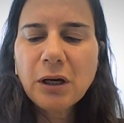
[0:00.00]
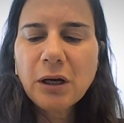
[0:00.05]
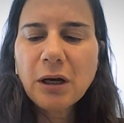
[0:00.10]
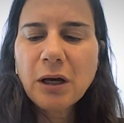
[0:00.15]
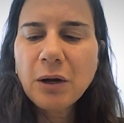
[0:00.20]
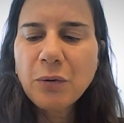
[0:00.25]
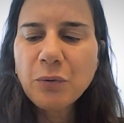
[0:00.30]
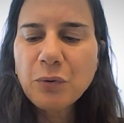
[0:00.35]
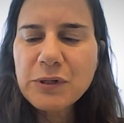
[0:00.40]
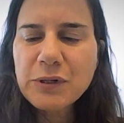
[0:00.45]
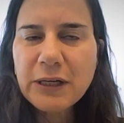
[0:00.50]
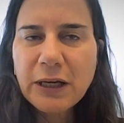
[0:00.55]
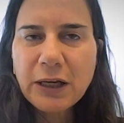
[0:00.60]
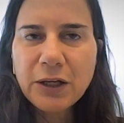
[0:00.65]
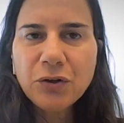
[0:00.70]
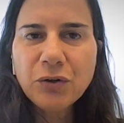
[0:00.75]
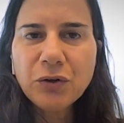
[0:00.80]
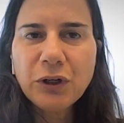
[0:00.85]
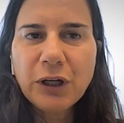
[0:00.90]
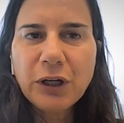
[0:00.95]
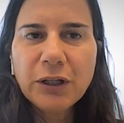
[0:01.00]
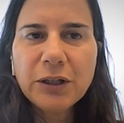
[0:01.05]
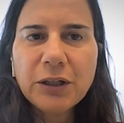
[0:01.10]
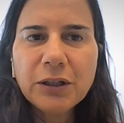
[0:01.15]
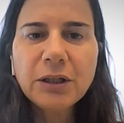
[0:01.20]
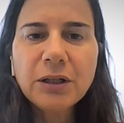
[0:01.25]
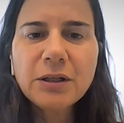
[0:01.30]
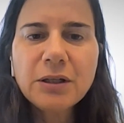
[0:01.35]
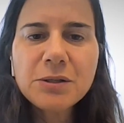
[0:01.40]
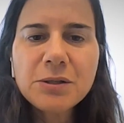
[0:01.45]
I was educated,
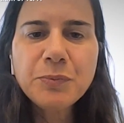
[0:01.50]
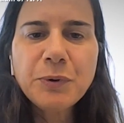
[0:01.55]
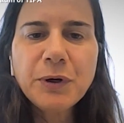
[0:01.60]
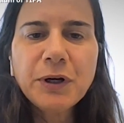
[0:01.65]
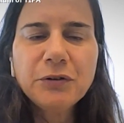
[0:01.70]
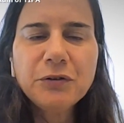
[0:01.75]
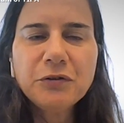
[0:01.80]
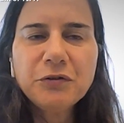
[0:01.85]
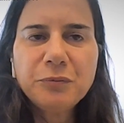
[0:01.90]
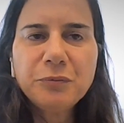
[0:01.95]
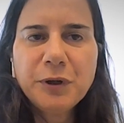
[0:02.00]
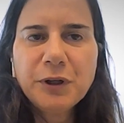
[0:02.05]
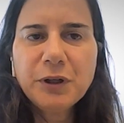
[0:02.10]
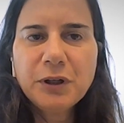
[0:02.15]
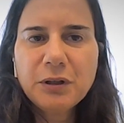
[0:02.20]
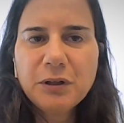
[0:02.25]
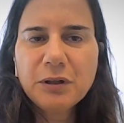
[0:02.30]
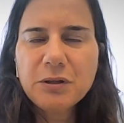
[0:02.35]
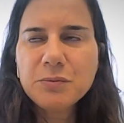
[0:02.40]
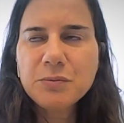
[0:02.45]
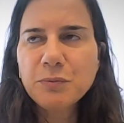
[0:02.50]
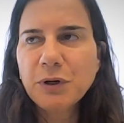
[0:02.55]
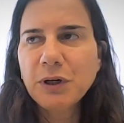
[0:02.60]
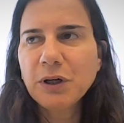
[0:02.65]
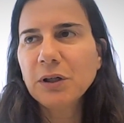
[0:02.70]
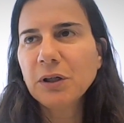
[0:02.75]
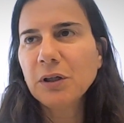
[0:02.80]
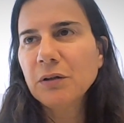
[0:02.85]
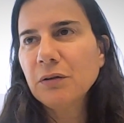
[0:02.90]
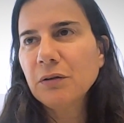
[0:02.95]
and it's part of being in this
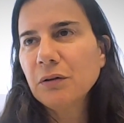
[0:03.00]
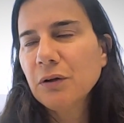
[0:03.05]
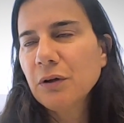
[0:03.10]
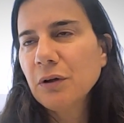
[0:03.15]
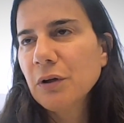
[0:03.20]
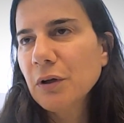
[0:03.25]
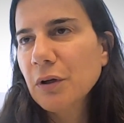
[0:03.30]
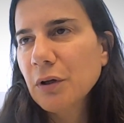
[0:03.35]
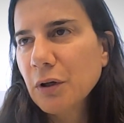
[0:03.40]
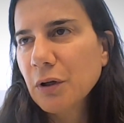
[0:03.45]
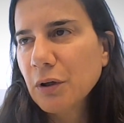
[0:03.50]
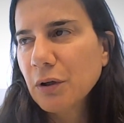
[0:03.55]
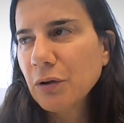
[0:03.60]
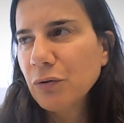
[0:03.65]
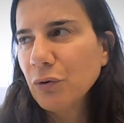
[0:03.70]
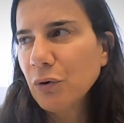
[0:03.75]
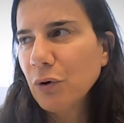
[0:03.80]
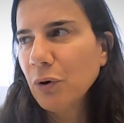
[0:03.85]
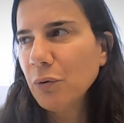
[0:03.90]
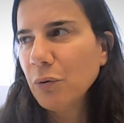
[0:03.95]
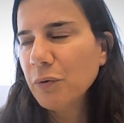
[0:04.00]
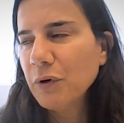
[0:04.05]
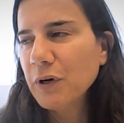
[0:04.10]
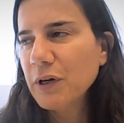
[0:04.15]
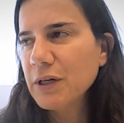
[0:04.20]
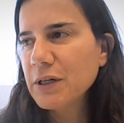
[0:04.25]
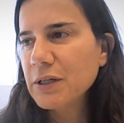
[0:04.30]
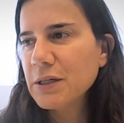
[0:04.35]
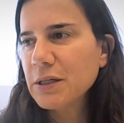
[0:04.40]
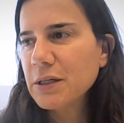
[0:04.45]
market, to
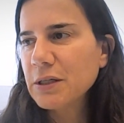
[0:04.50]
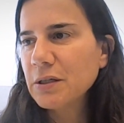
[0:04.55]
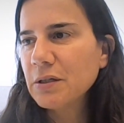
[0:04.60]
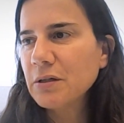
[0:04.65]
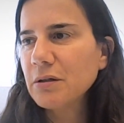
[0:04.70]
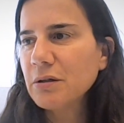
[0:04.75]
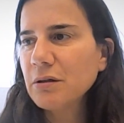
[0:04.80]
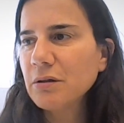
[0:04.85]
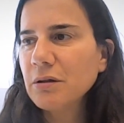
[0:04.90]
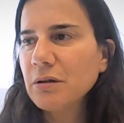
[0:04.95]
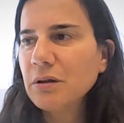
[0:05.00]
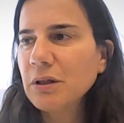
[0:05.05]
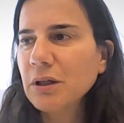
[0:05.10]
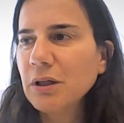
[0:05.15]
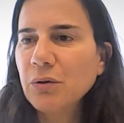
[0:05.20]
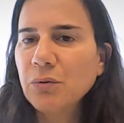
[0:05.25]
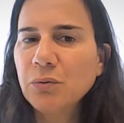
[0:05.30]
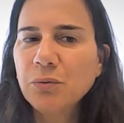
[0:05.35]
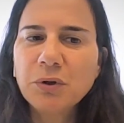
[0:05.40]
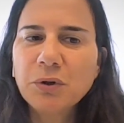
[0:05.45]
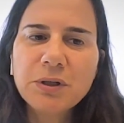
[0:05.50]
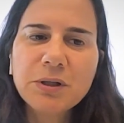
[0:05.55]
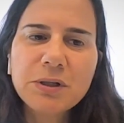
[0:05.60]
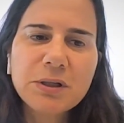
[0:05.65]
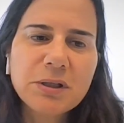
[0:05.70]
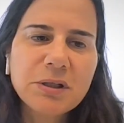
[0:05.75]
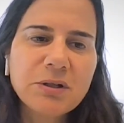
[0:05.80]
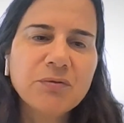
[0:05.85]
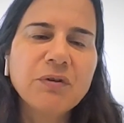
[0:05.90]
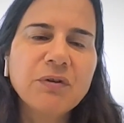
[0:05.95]
always think what
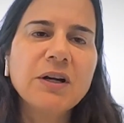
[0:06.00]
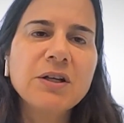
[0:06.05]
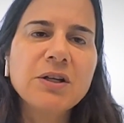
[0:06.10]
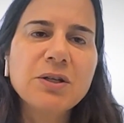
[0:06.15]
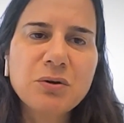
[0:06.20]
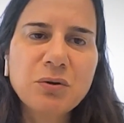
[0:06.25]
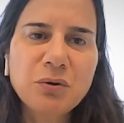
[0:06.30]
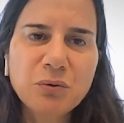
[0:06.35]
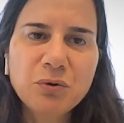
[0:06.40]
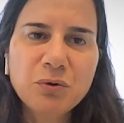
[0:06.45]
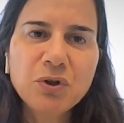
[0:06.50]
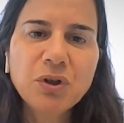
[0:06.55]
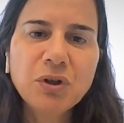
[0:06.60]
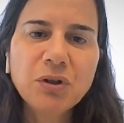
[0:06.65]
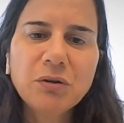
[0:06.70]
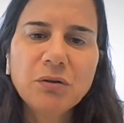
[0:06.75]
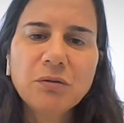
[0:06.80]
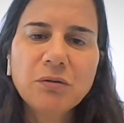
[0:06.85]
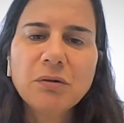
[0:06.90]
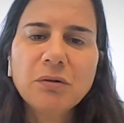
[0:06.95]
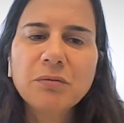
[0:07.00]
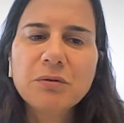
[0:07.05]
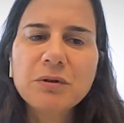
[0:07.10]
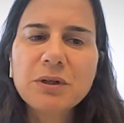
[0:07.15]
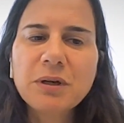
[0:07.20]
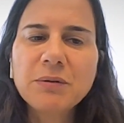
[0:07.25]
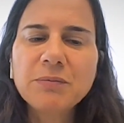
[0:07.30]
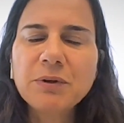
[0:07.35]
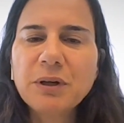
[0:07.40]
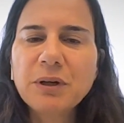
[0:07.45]
is the right solution.
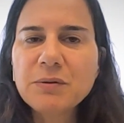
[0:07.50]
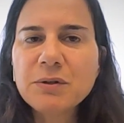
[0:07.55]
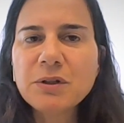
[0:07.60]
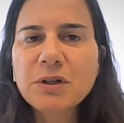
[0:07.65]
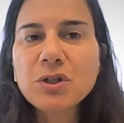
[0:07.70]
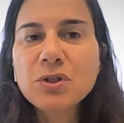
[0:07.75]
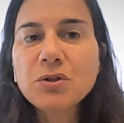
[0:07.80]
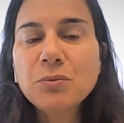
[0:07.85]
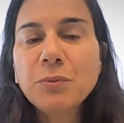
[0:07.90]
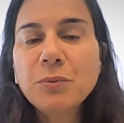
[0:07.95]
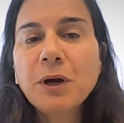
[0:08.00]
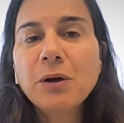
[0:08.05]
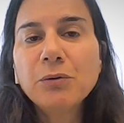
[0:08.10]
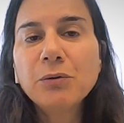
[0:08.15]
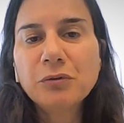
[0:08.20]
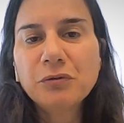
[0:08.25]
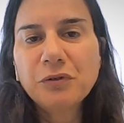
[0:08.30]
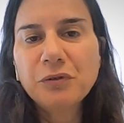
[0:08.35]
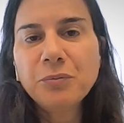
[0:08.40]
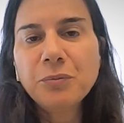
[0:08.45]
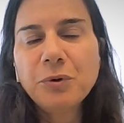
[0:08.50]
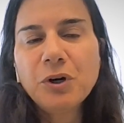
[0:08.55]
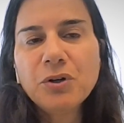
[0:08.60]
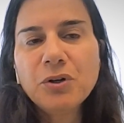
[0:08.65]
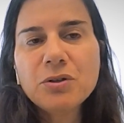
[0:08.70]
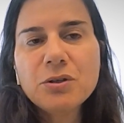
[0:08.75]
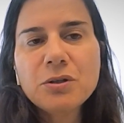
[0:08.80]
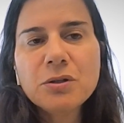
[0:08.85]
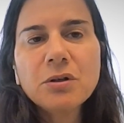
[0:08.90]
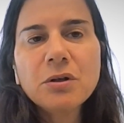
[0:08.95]
Sometimes it needs to be out of the
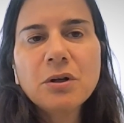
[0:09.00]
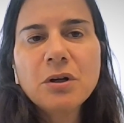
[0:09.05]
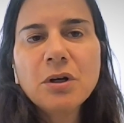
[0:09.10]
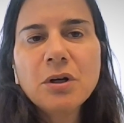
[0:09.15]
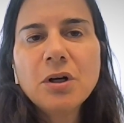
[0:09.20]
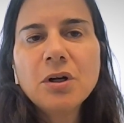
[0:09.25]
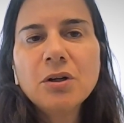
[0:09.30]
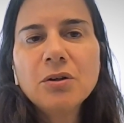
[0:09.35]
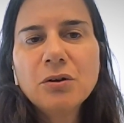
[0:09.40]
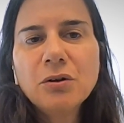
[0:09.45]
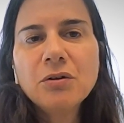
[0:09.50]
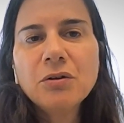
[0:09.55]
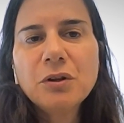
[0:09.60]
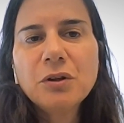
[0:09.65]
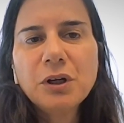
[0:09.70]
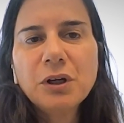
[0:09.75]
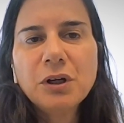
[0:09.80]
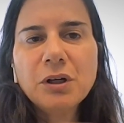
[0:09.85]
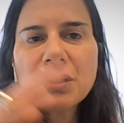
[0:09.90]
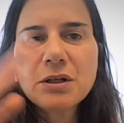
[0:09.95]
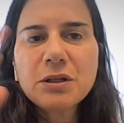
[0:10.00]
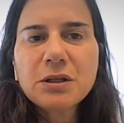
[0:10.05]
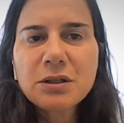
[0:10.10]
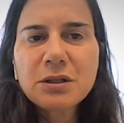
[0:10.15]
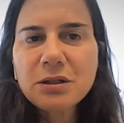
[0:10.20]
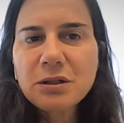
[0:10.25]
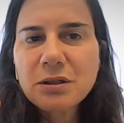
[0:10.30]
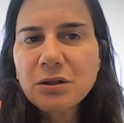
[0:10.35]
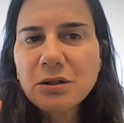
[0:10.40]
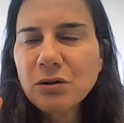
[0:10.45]
box. Don't think
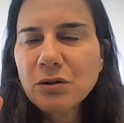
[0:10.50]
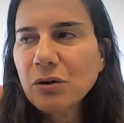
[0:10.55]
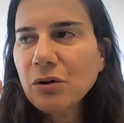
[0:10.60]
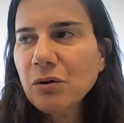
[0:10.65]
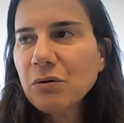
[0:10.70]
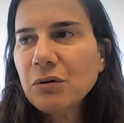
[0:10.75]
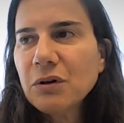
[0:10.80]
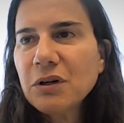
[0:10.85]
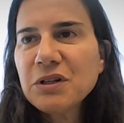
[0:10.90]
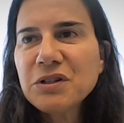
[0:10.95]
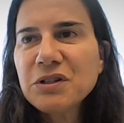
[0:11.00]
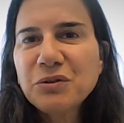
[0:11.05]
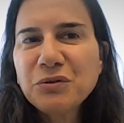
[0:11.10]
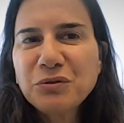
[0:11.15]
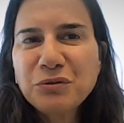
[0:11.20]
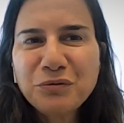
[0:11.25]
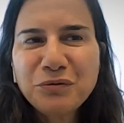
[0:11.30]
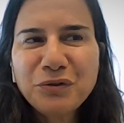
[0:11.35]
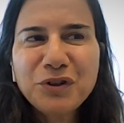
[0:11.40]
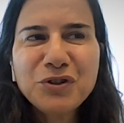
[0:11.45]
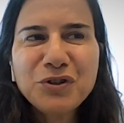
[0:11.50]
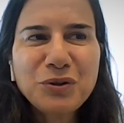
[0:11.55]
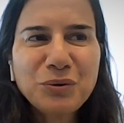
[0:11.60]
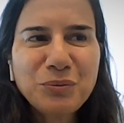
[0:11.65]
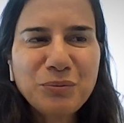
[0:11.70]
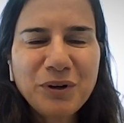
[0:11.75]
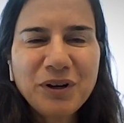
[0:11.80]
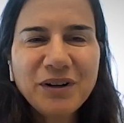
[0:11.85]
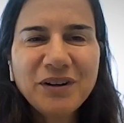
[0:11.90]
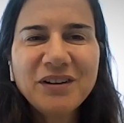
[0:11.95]
as the conventional
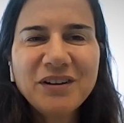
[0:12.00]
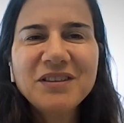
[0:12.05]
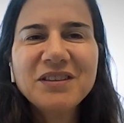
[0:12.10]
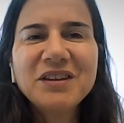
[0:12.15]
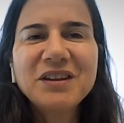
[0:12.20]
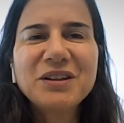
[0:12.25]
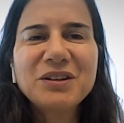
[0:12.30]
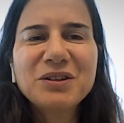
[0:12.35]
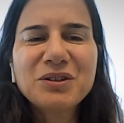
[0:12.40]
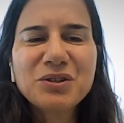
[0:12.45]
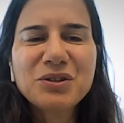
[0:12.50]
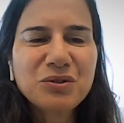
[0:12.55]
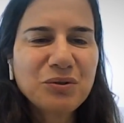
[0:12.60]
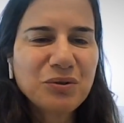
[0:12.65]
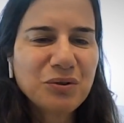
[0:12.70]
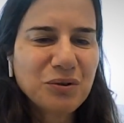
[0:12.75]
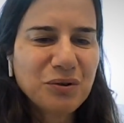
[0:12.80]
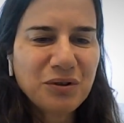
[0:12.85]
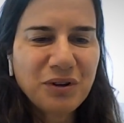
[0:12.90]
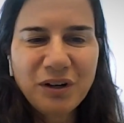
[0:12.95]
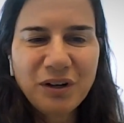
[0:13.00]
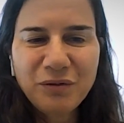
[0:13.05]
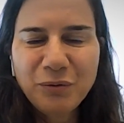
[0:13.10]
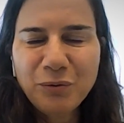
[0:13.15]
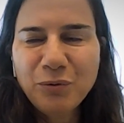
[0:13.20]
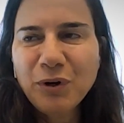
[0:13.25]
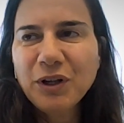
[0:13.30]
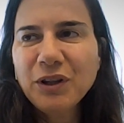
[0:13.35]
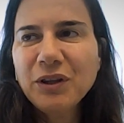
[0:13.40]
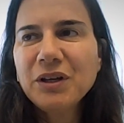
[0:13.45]
market thinks, or
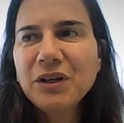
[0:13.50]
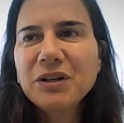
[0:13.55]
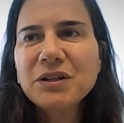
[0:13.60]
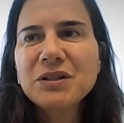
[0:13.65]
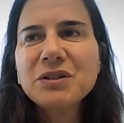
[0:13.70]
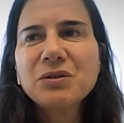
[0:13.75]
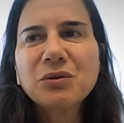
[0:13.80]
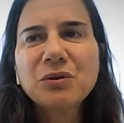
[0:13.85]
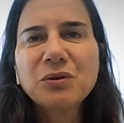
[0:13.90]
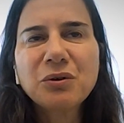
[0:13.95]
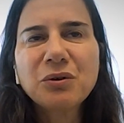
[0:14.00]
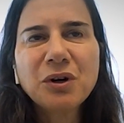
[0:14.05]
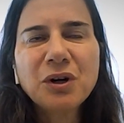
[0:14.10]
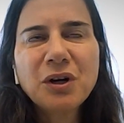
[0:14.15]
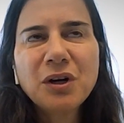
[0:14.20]
everyone thinks, or